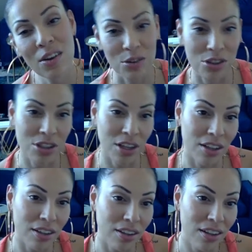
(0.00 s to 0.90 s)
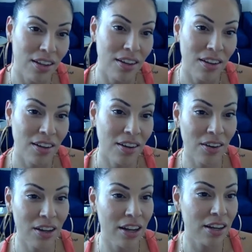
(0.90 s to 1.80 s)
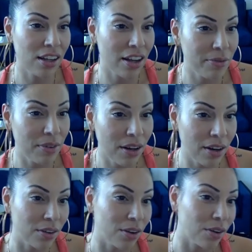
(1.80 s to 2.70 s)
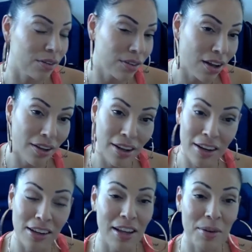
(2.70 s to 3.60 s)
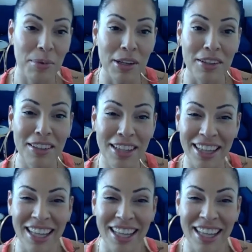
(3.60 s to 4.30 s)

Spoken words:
Oh shit. Girl, that ain't a lot. I don't know. That ain't a lot of money.